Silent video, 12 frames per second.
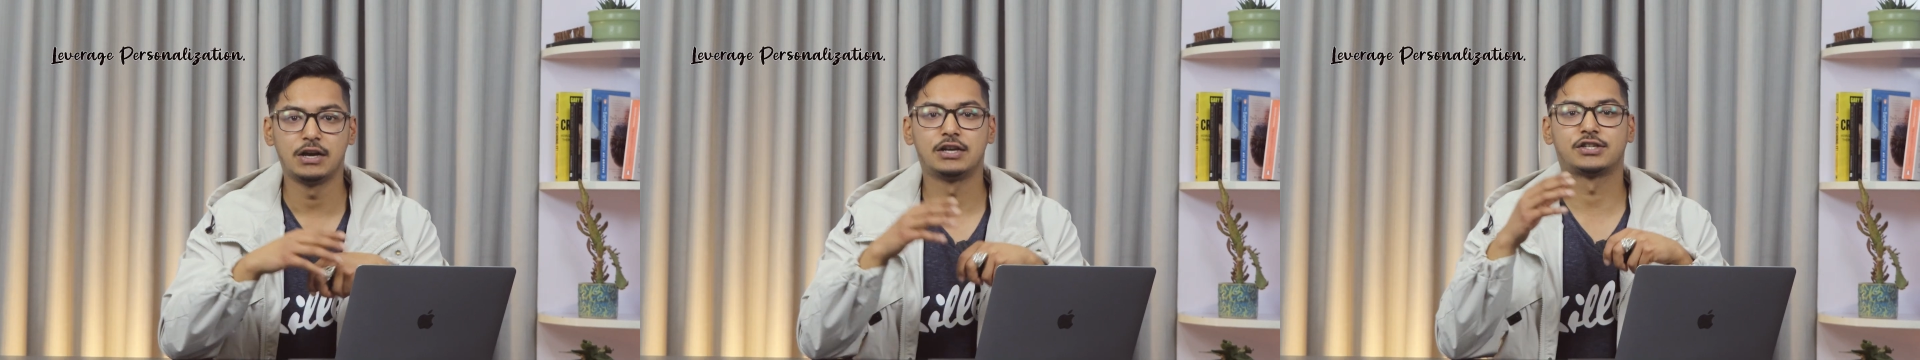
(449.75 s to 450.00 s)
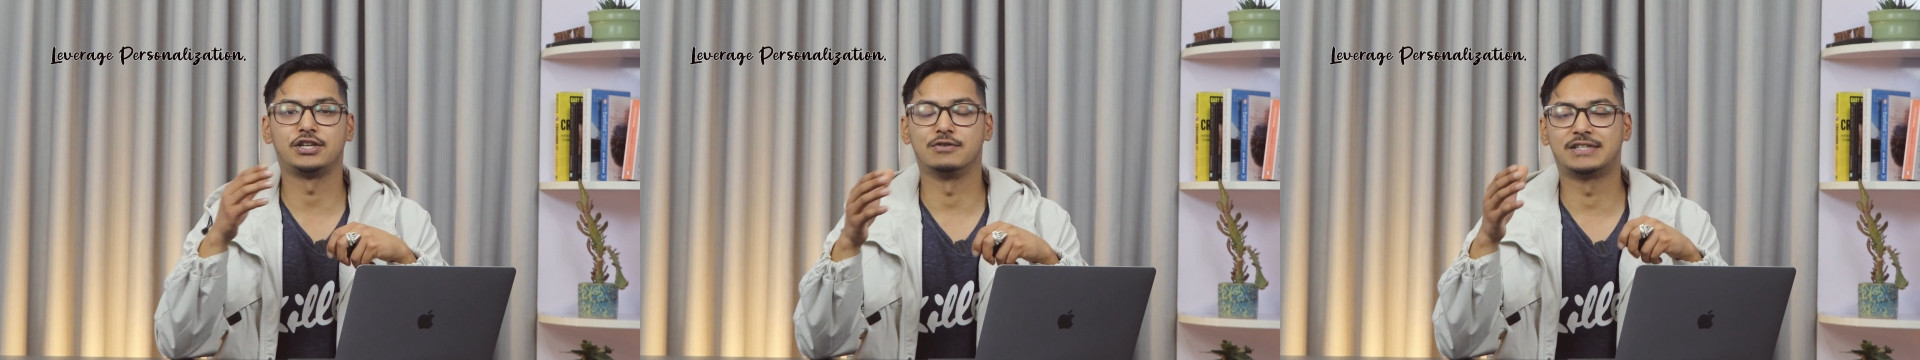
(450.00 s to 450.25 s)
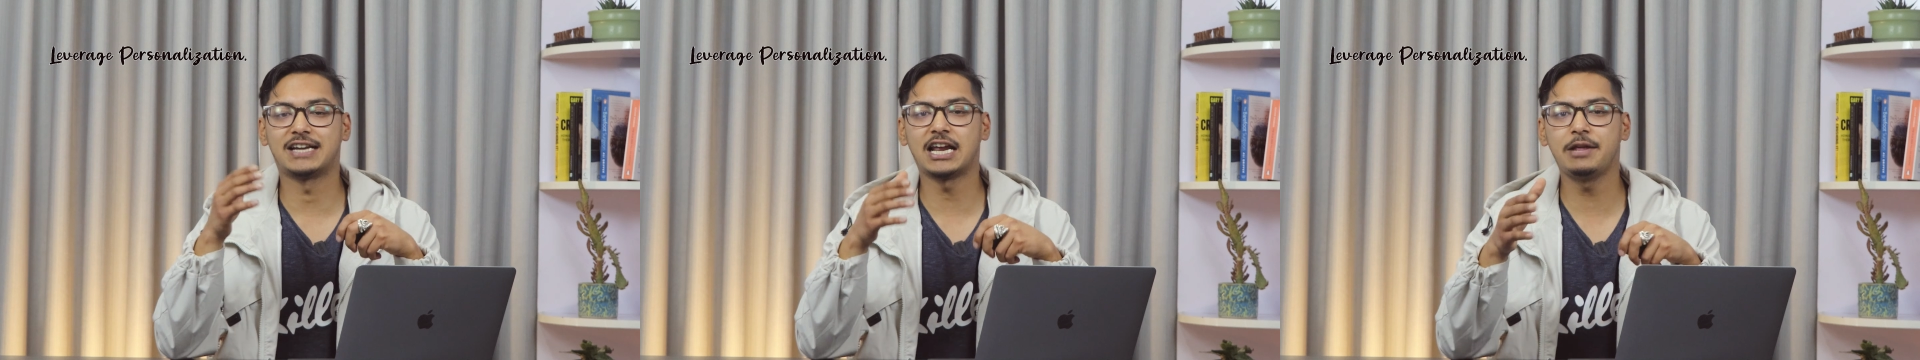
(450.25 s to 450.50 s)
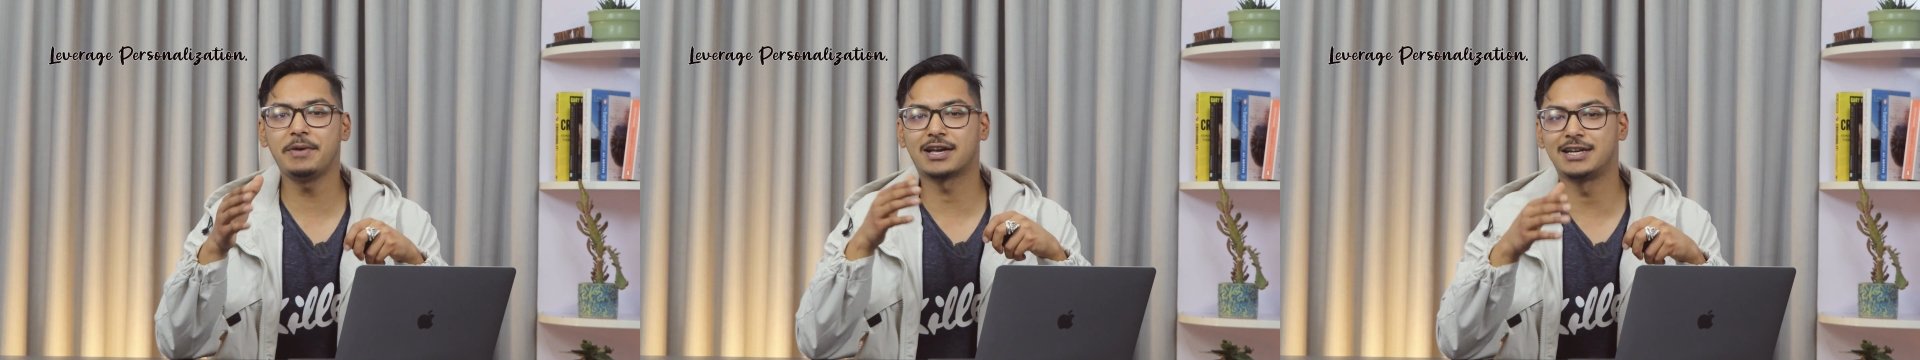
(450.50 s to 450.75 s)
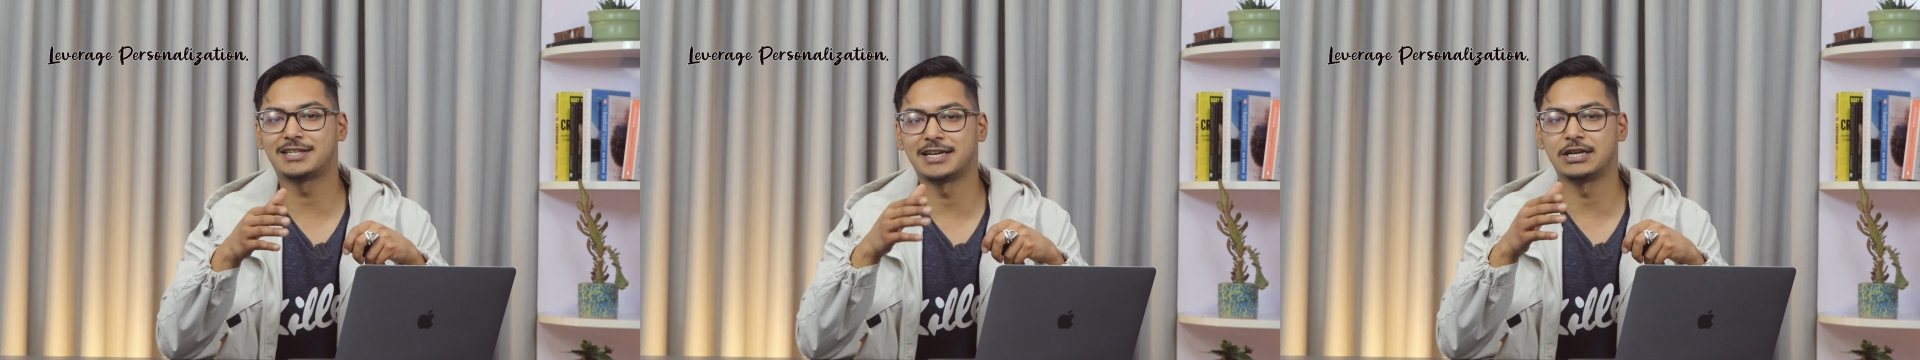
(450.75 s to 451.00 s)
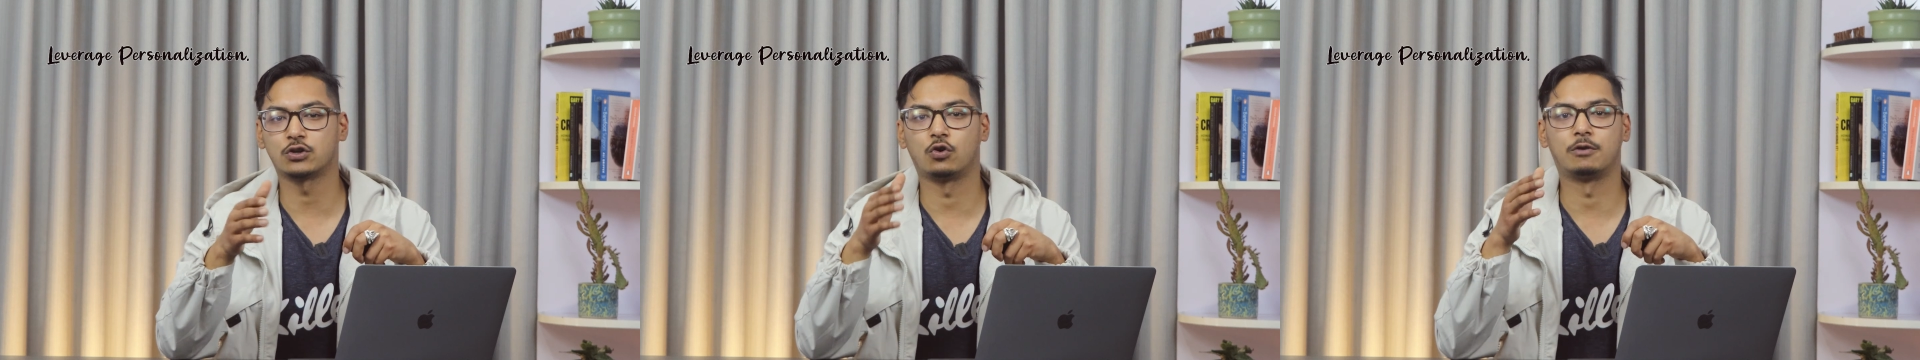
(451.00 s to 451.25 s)
So use dynamic
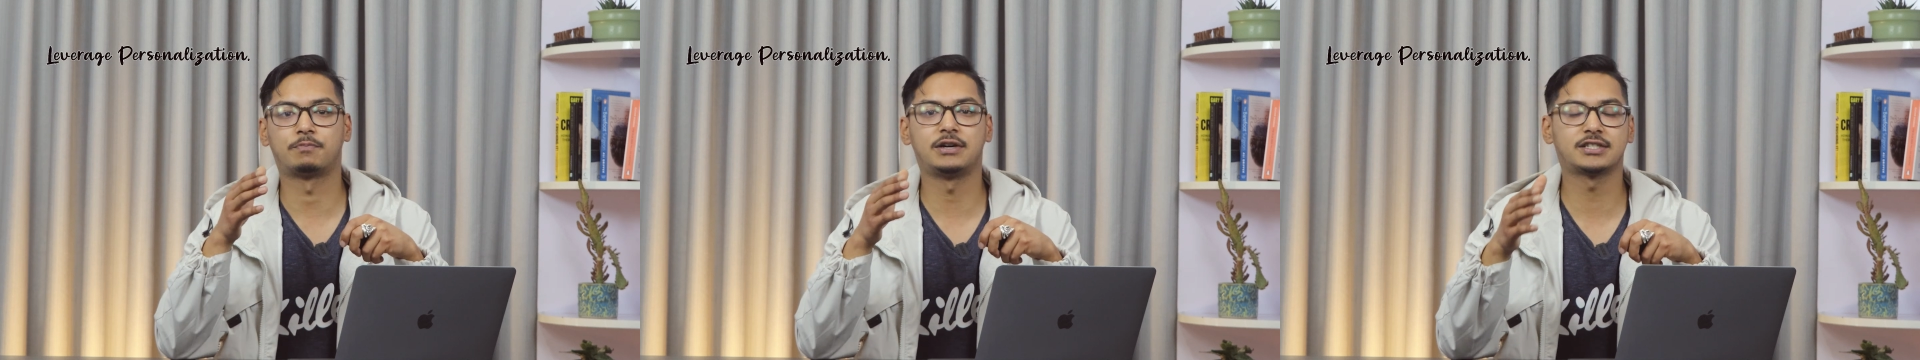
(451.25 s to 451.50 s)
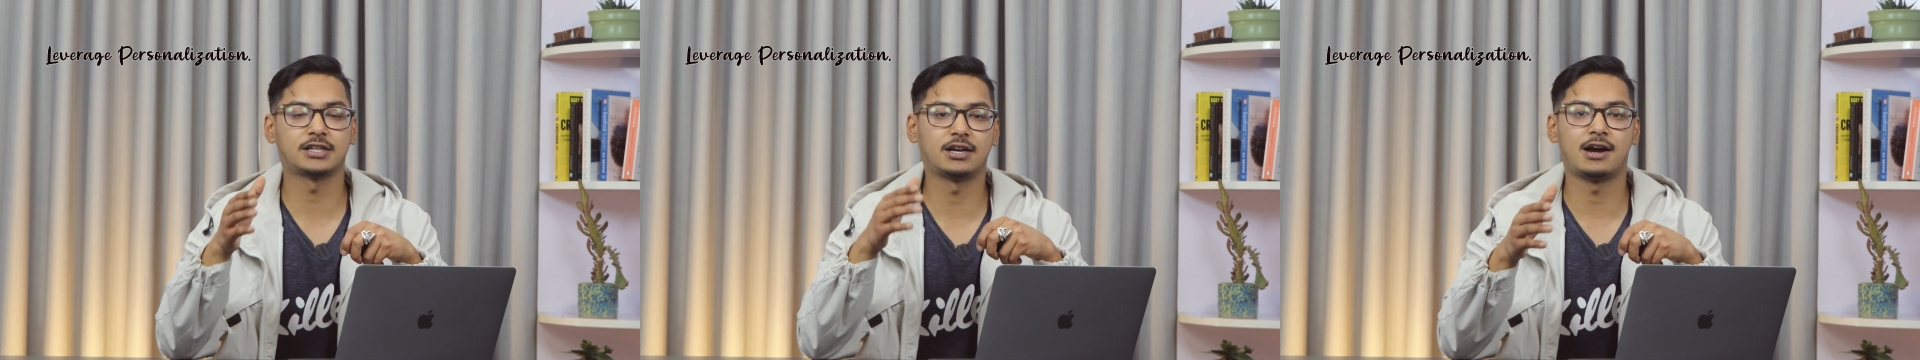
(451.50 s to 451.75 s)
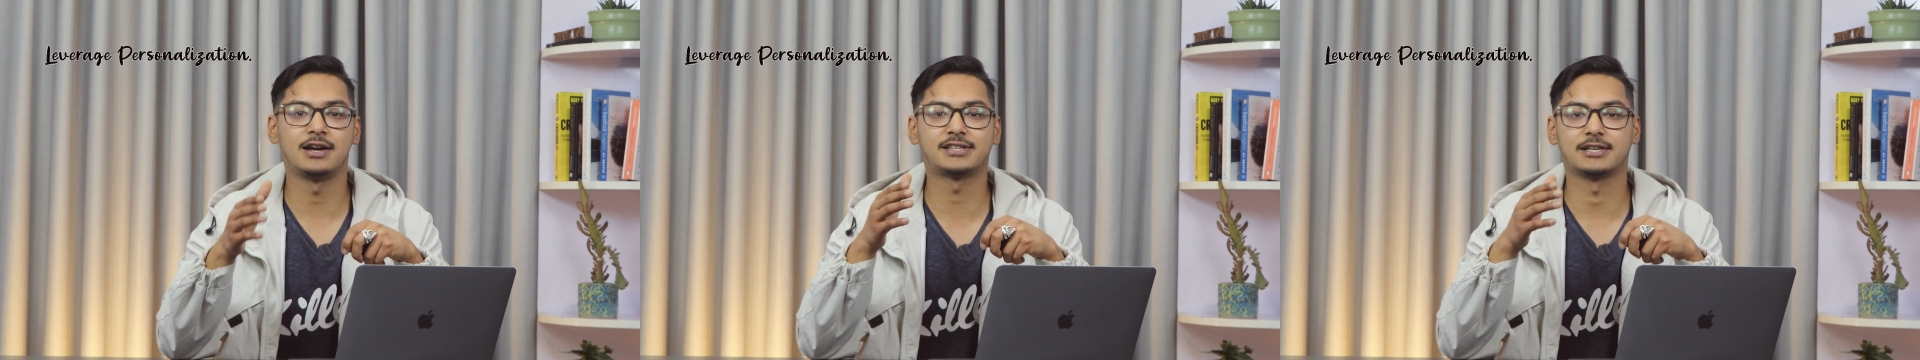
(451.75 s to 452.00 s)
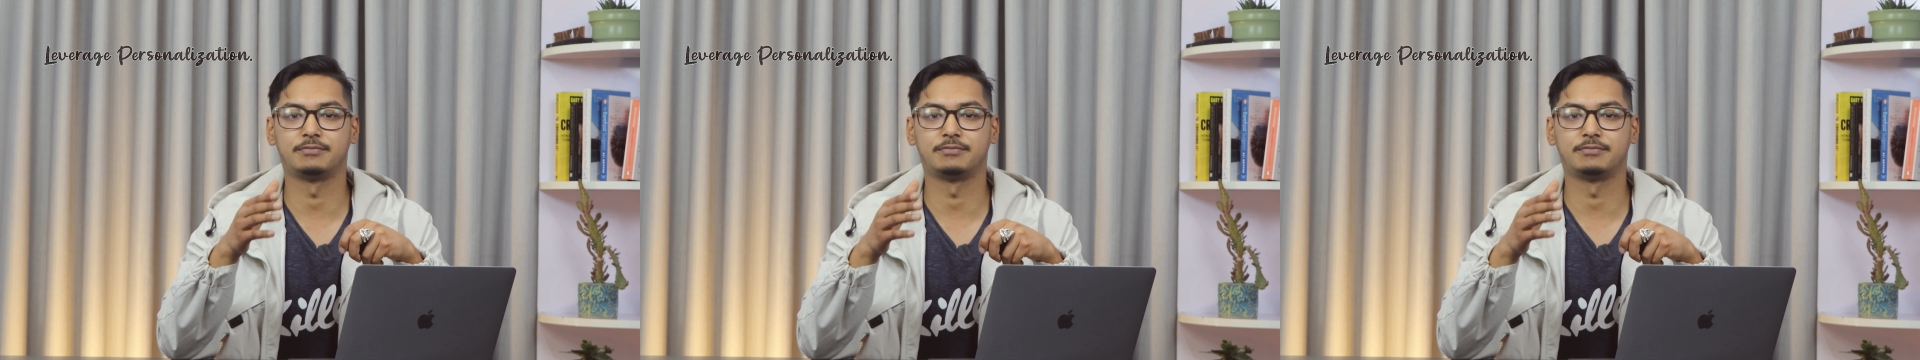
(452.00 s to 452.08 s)
content or personalized